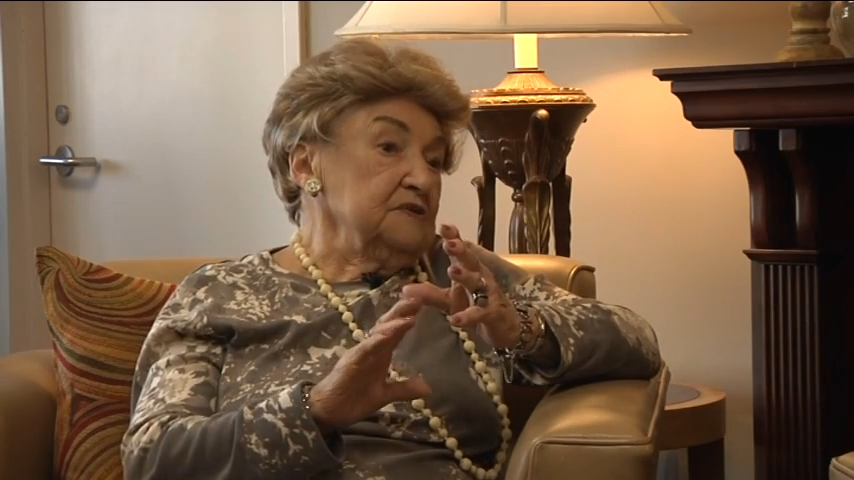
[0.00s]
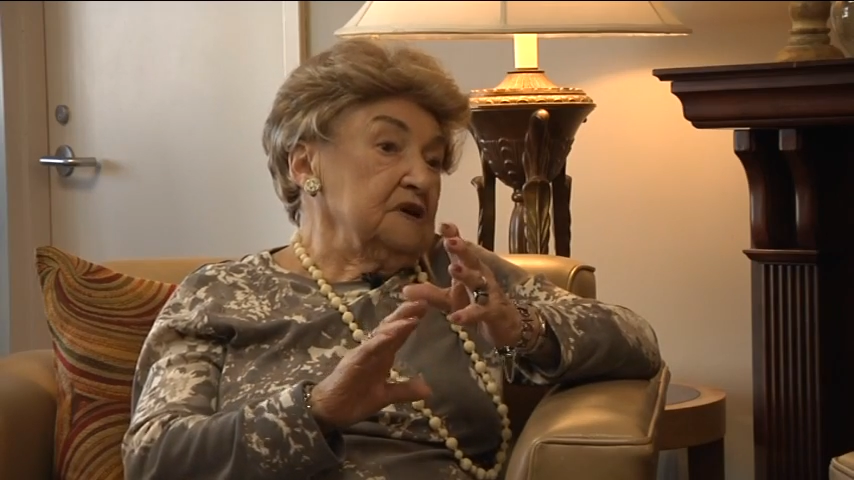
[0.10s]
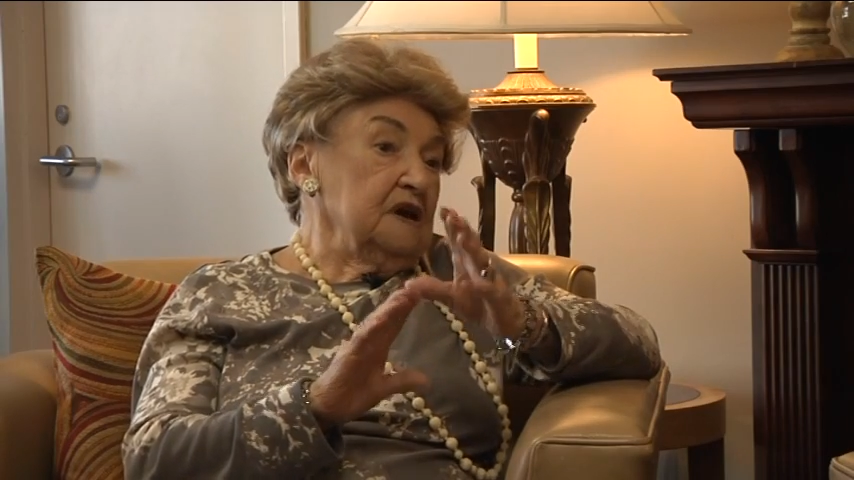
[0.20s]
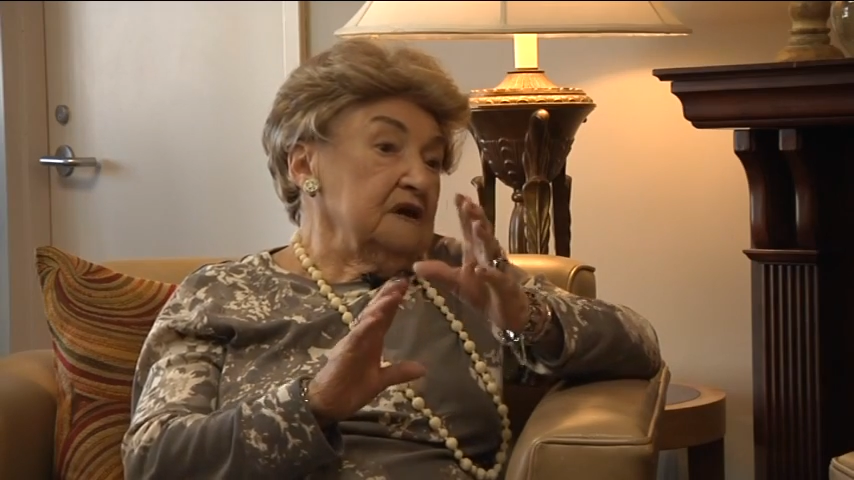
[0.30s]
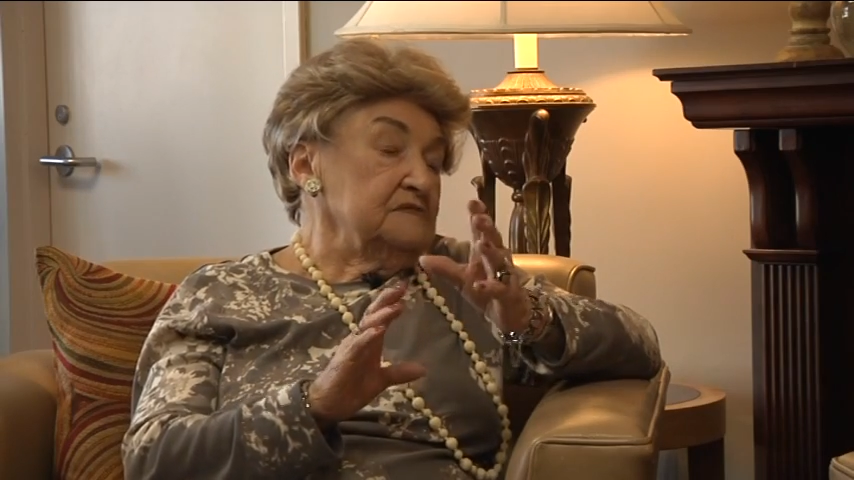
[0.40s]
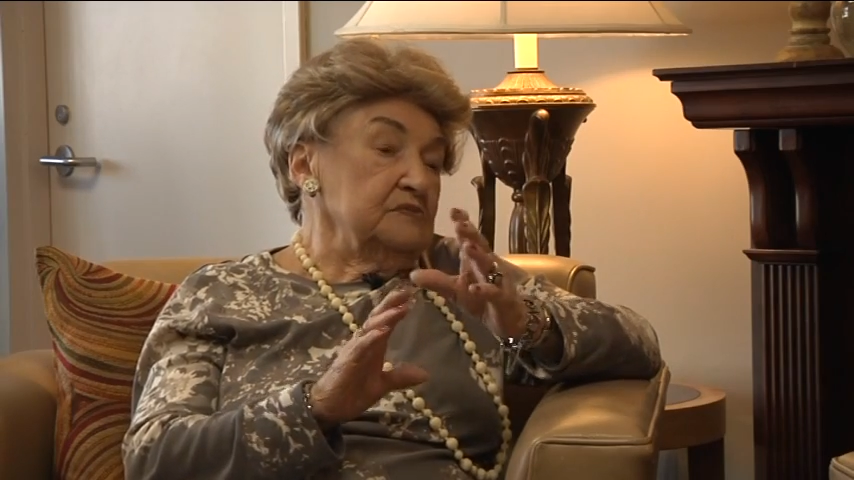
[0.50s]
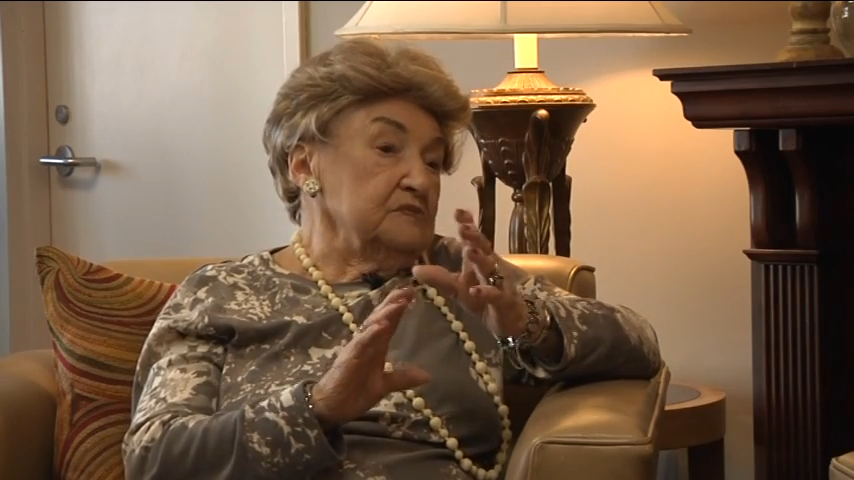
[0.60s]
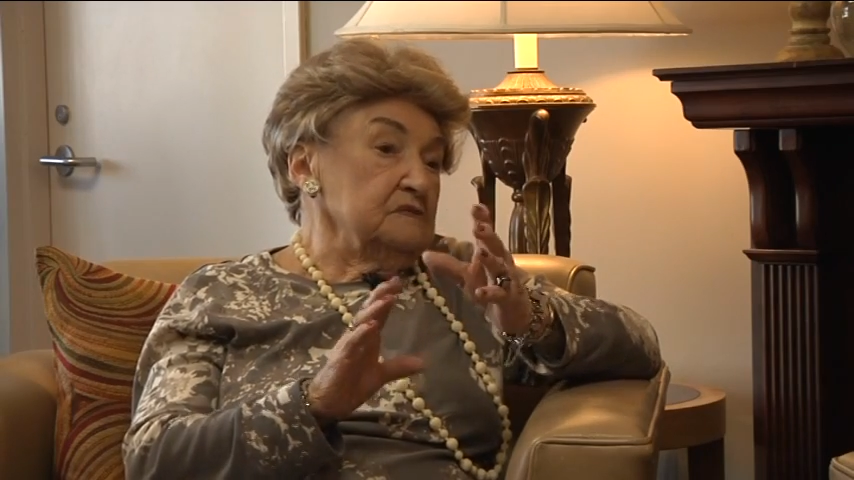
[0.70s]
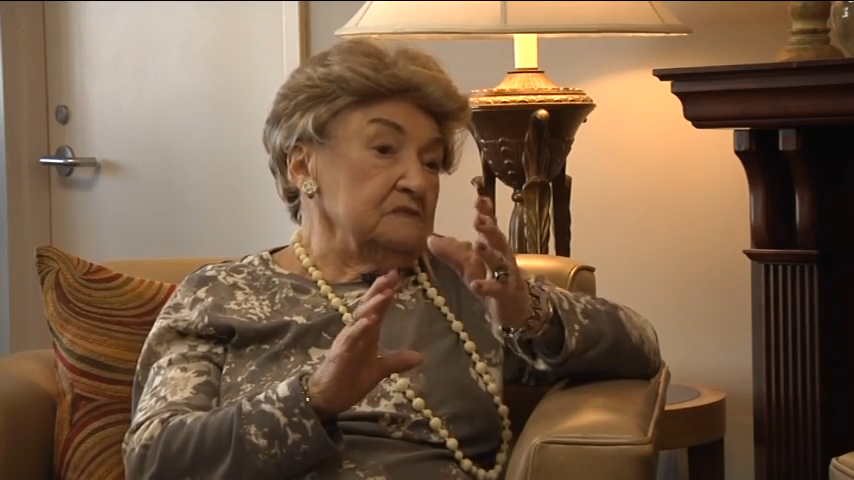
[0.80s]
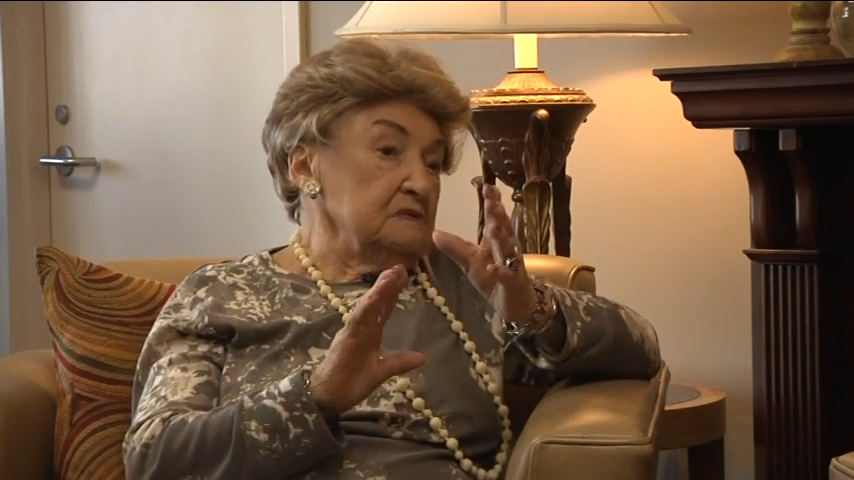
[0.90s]
We can't,
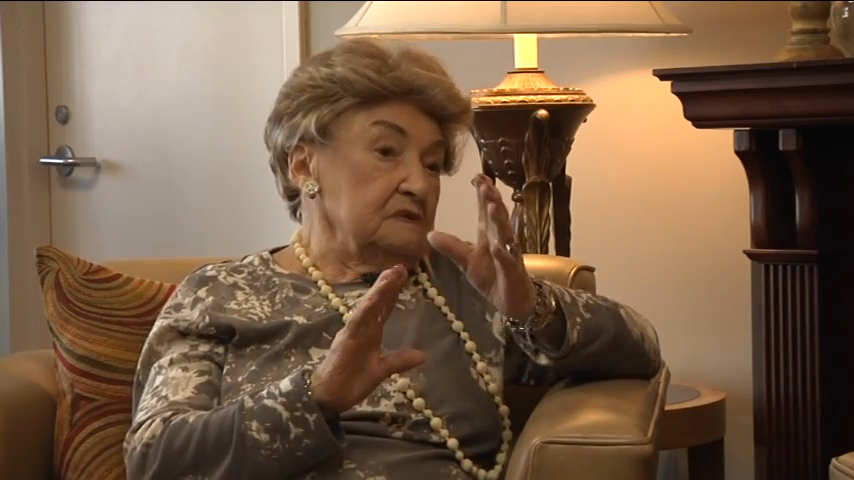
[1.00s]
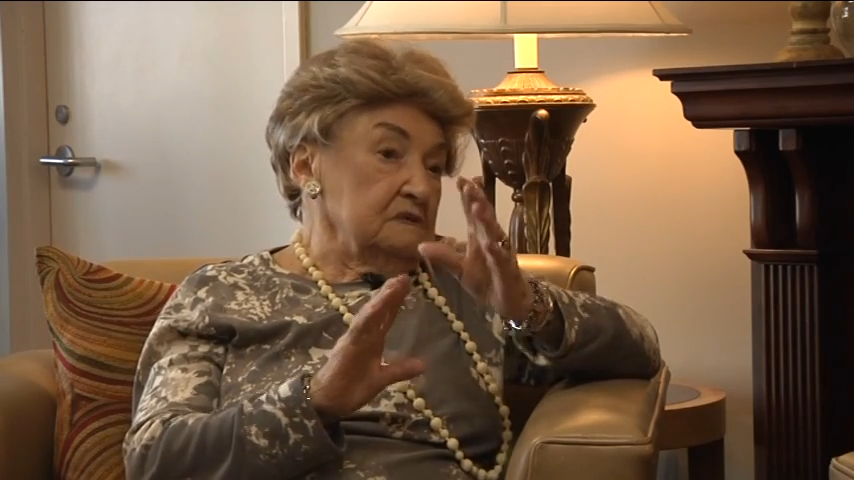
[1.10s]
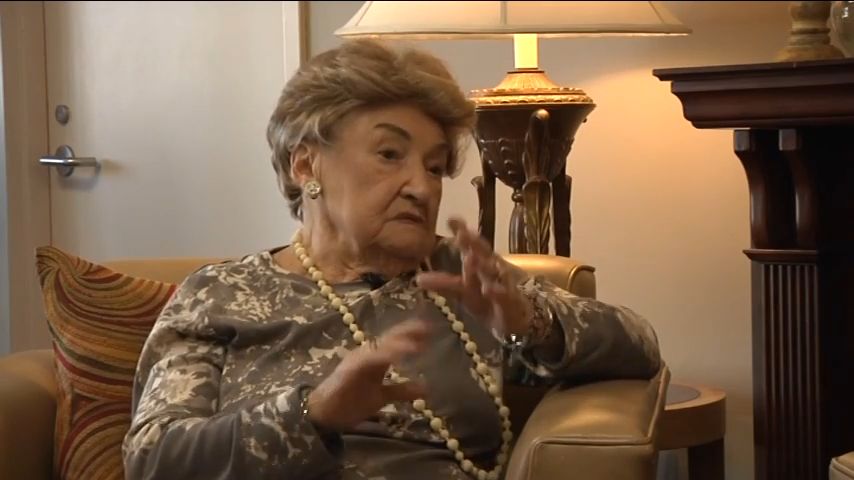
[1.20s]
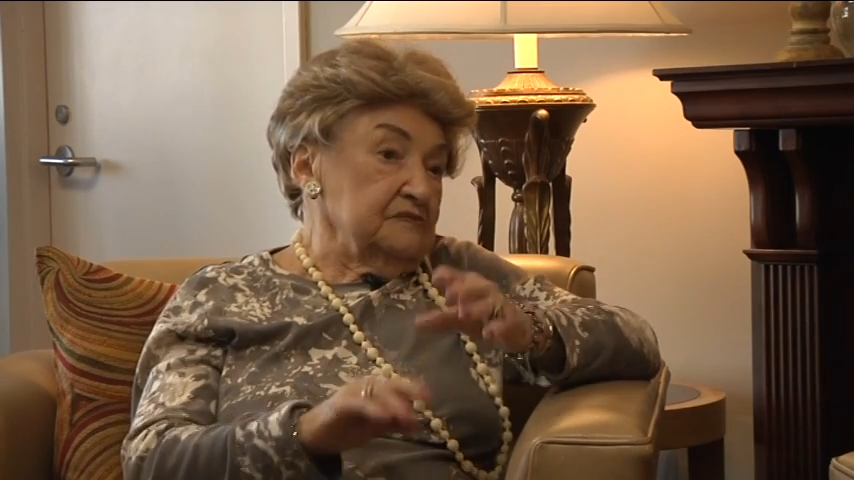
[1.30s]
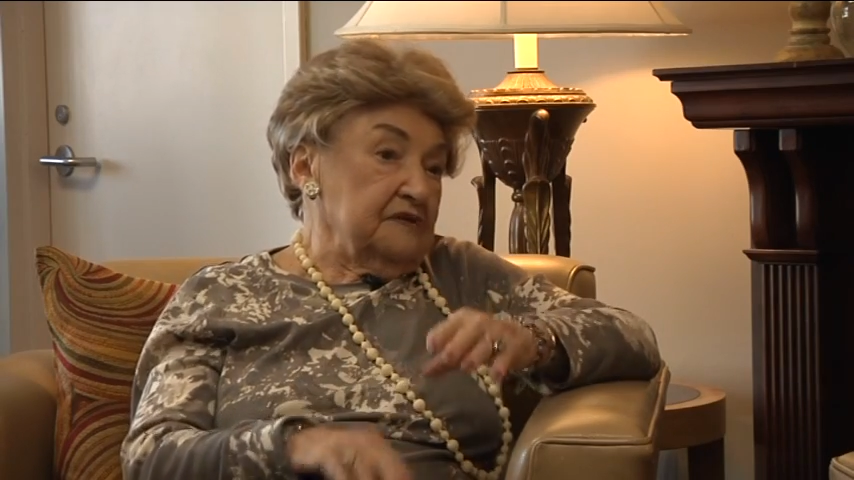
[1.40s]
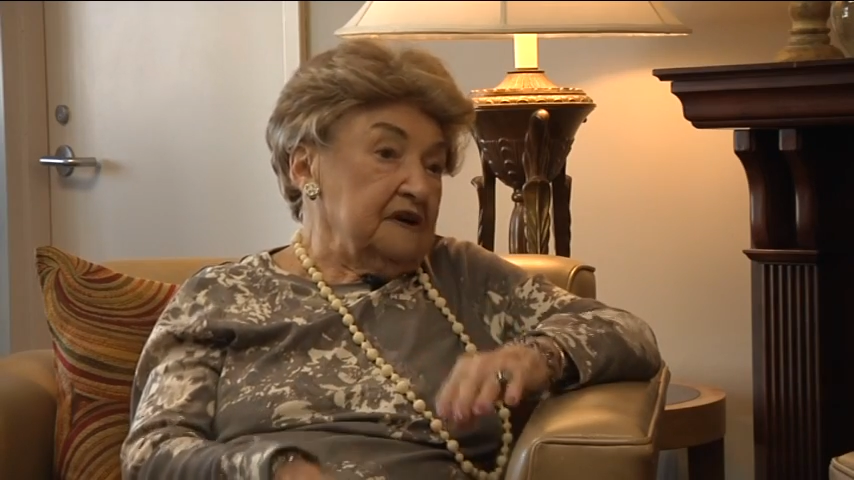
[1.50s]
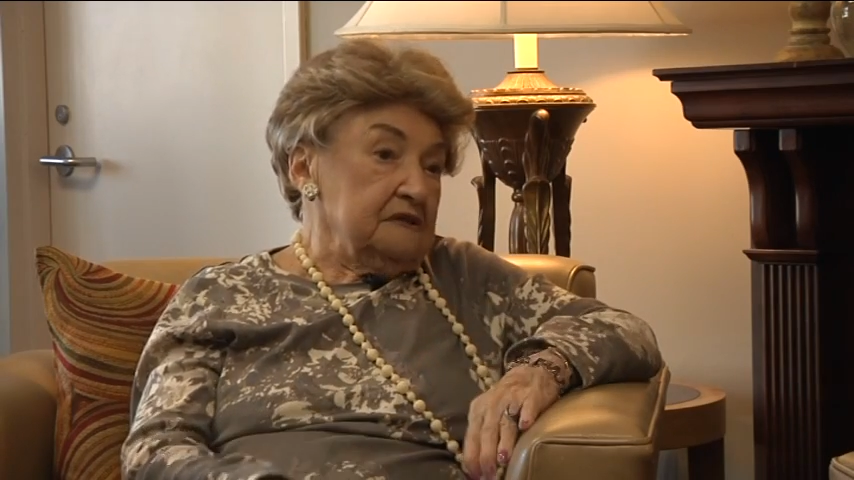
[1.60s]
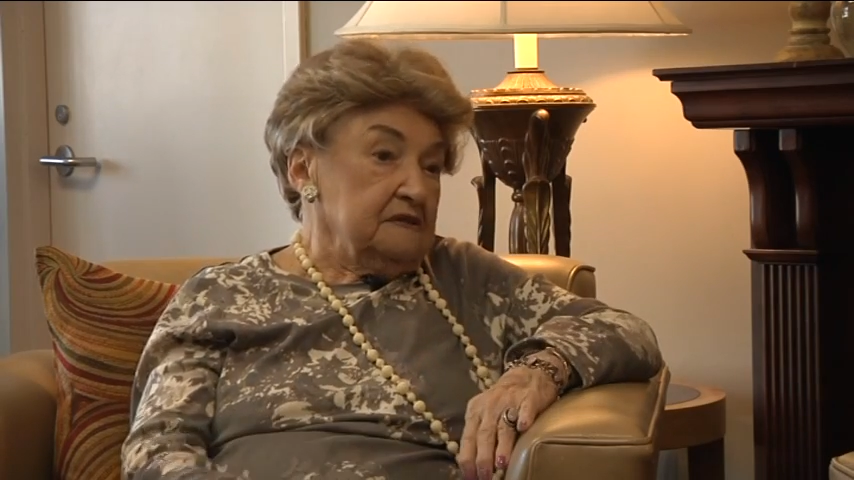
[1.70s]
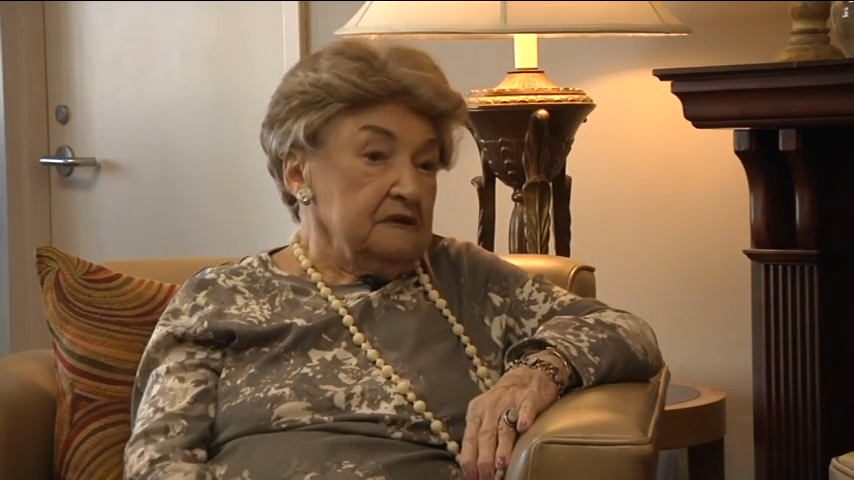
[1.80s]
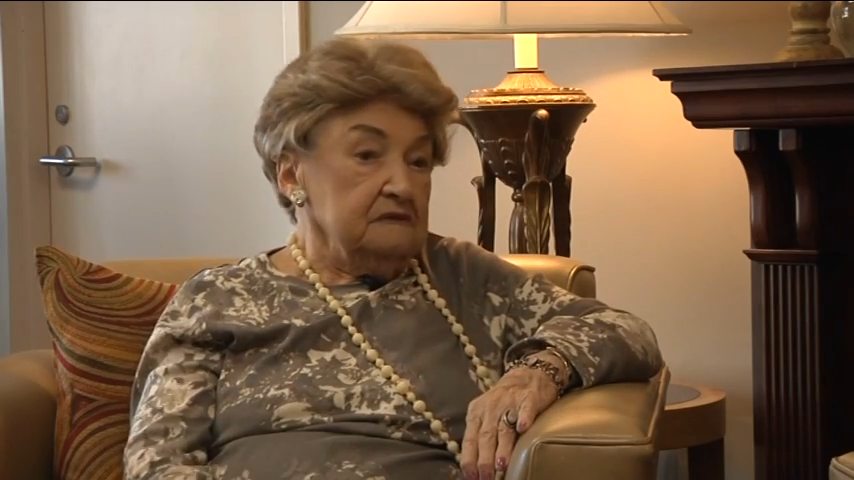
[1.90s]
you know, fight